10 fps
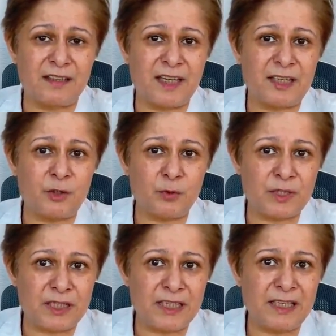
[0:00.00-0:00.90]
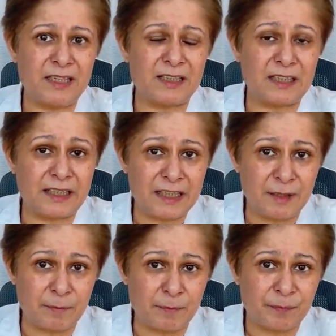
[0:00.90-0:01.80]
that you see a
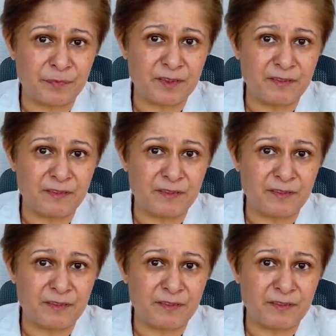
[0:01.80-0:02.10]
team